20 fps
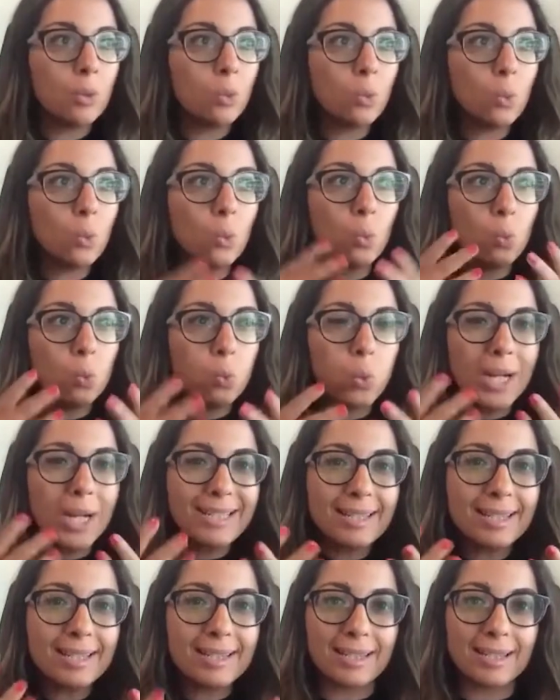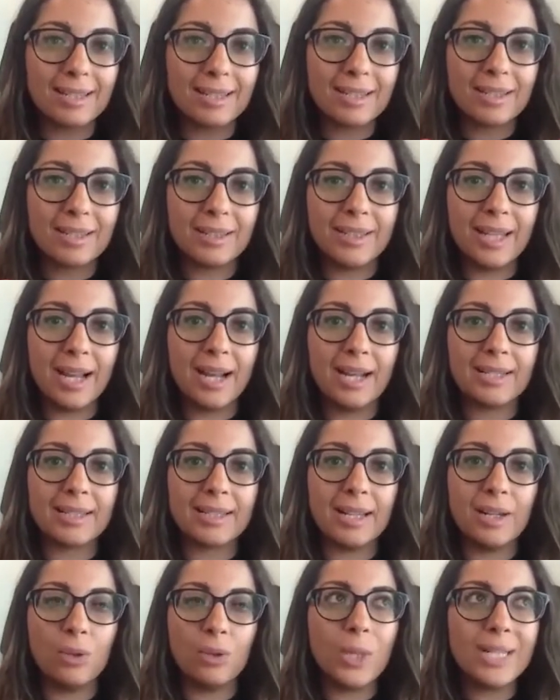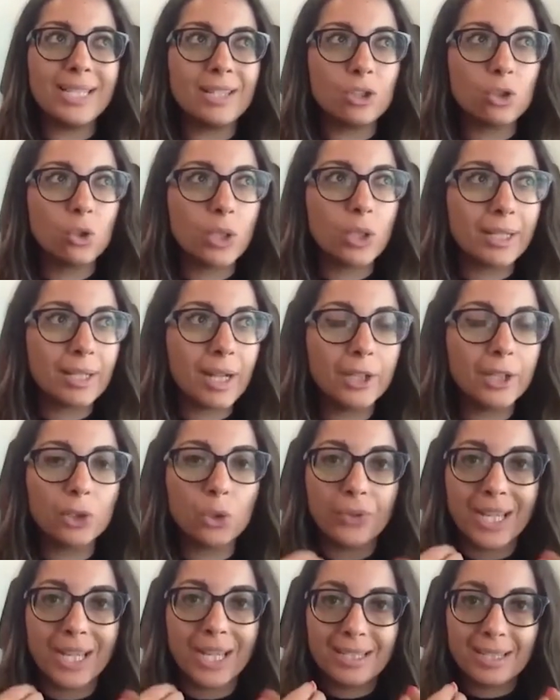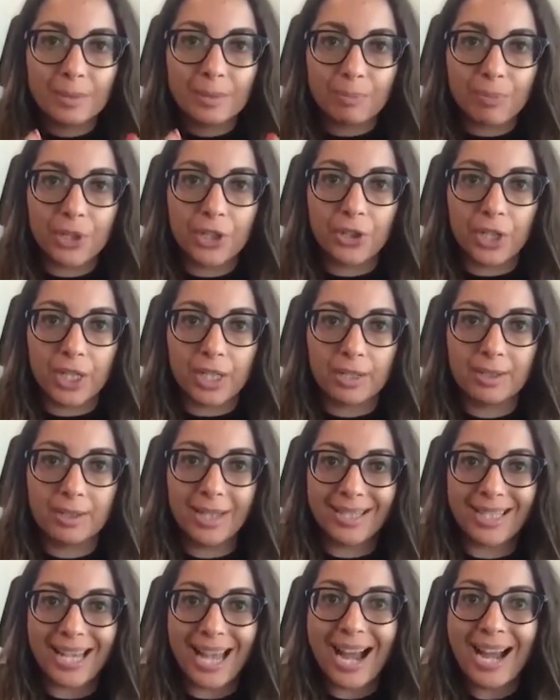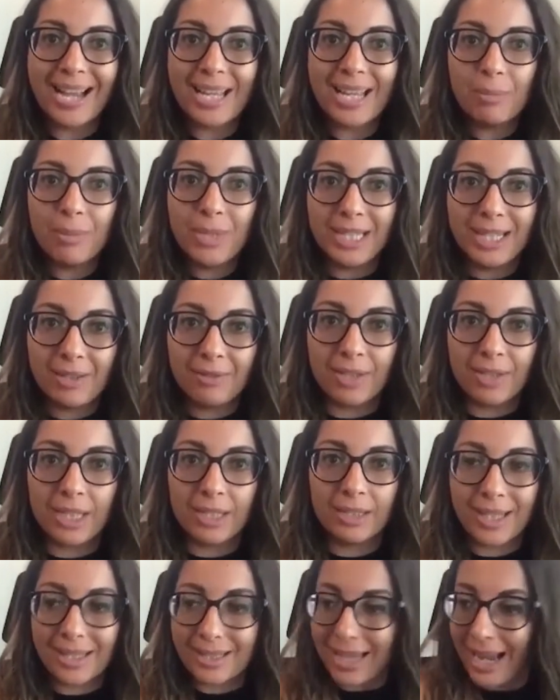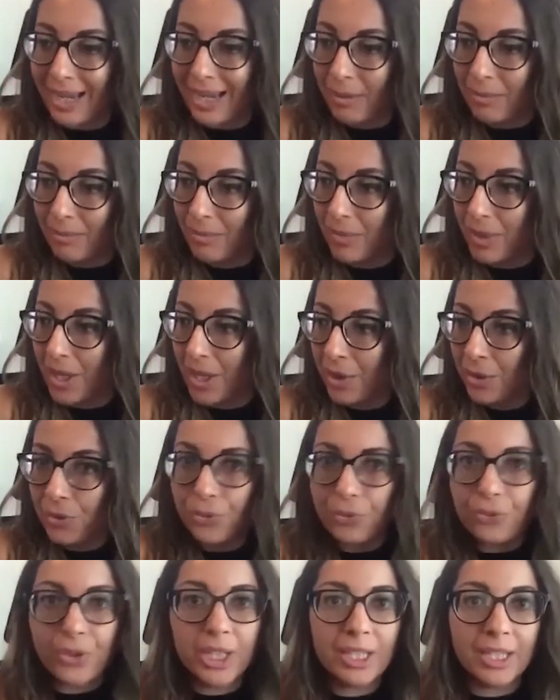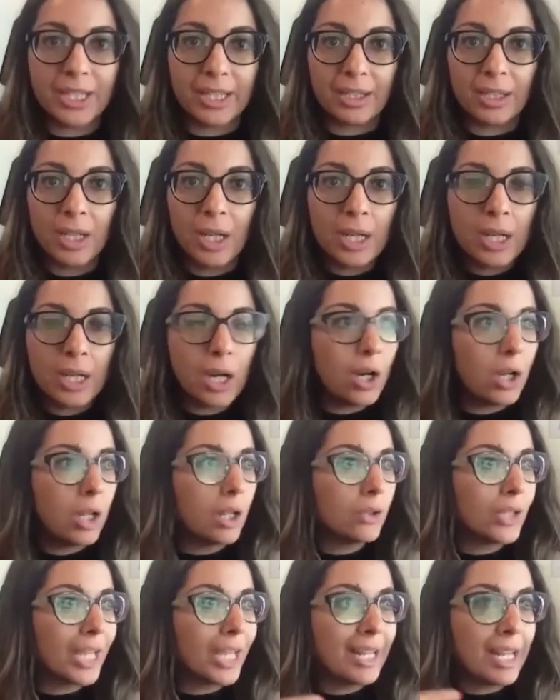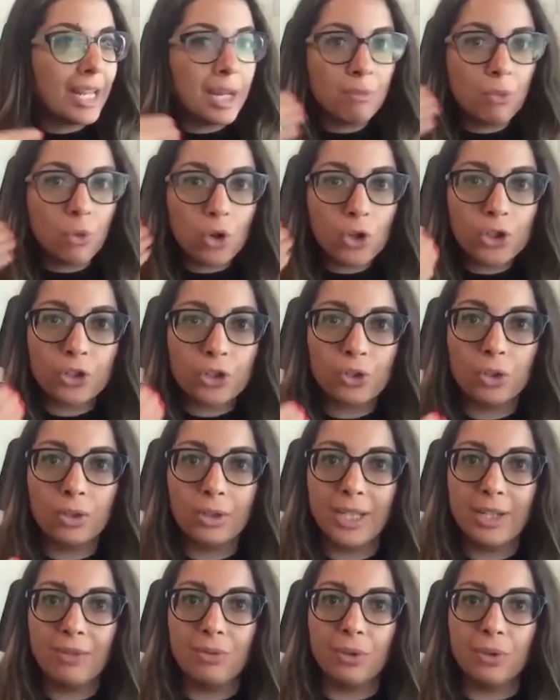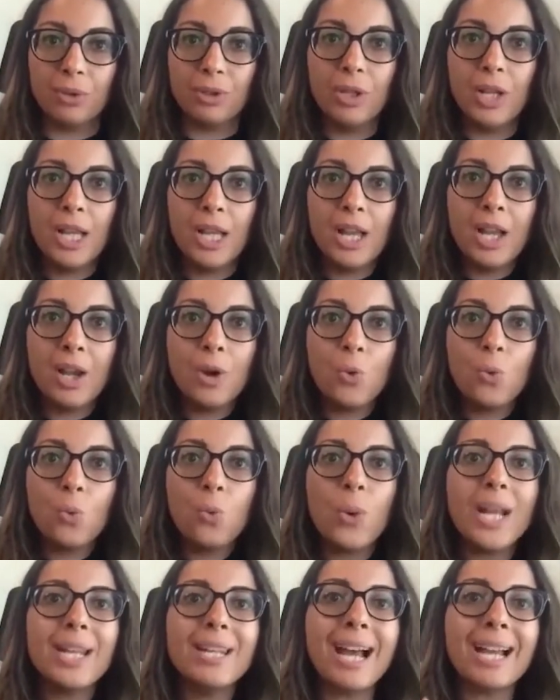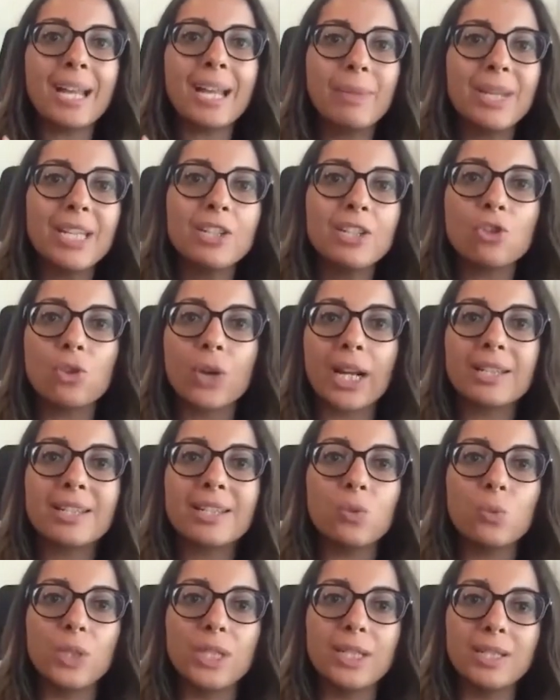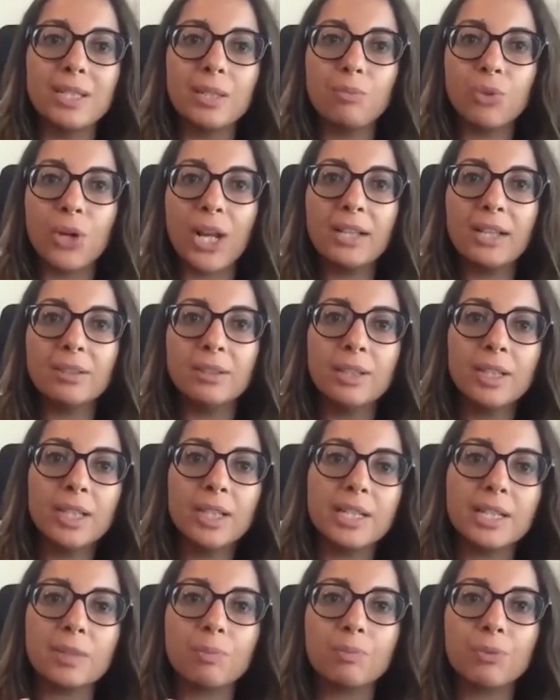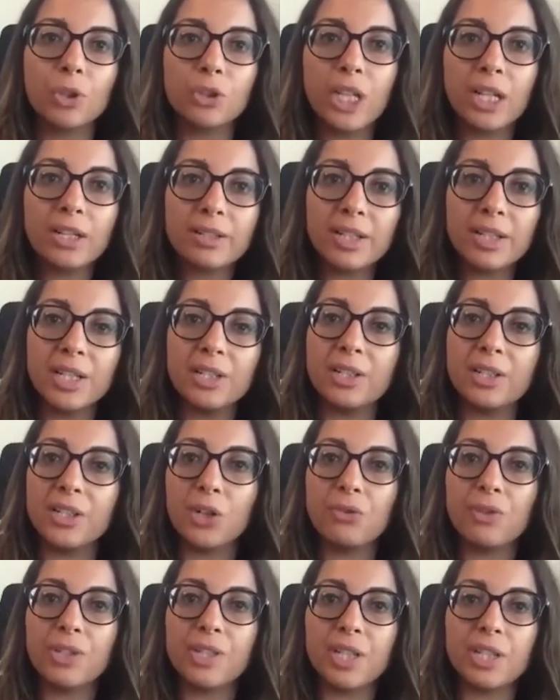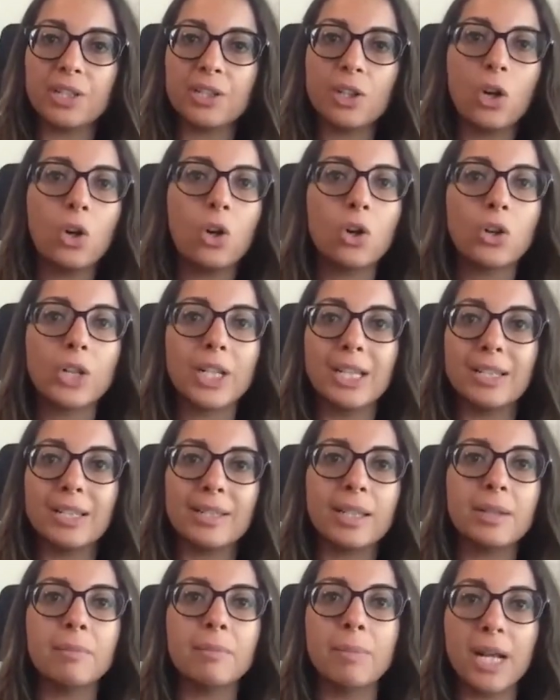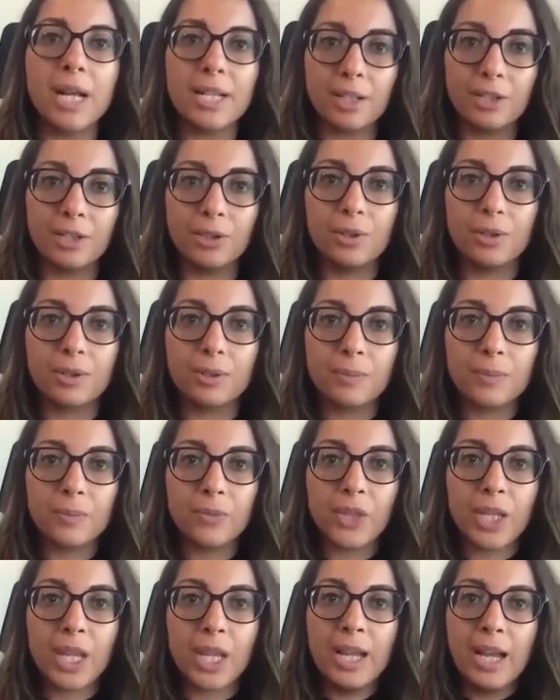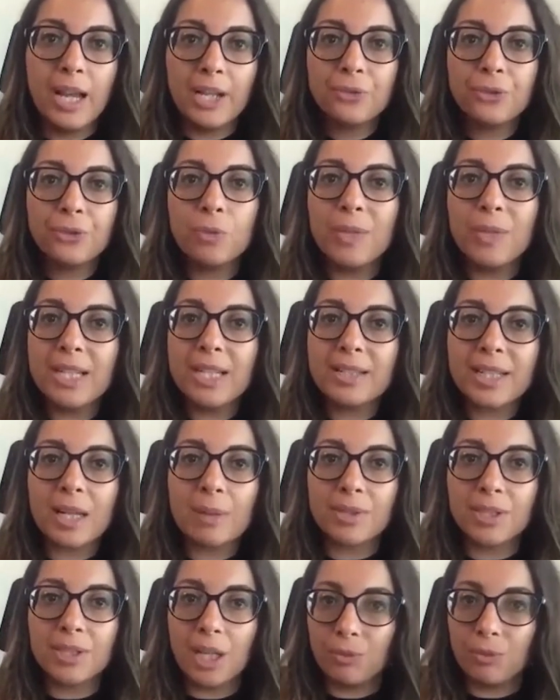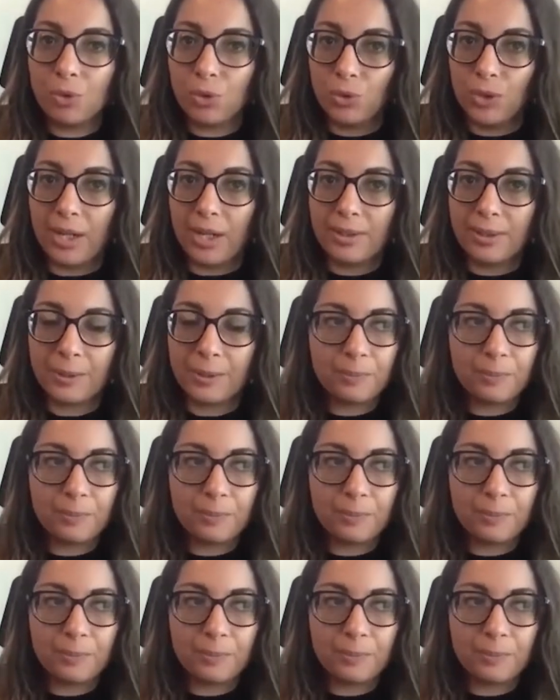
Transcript: what is the kind of experience that I am living, that I am feeling on an emotional level when I am interacting with this brand, its product, its services, or its ambassadors? And for me, it comes down to that.